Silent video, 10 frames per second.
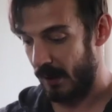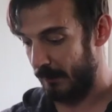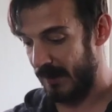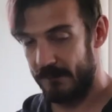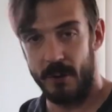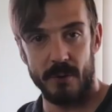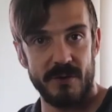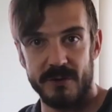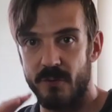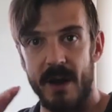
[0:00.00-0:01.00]
if you're
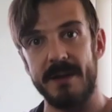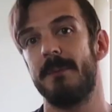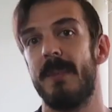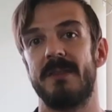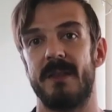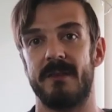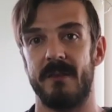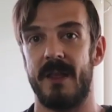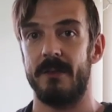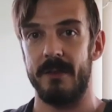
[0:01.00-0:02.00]
just trying to make the
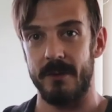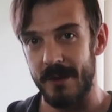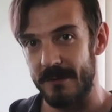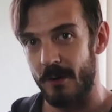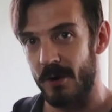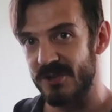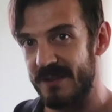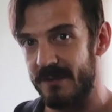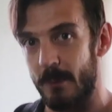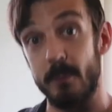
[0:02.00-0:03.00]
sunlight a little less harsh
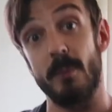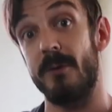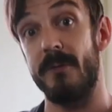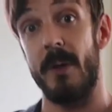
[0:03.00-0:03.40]
on someone when you're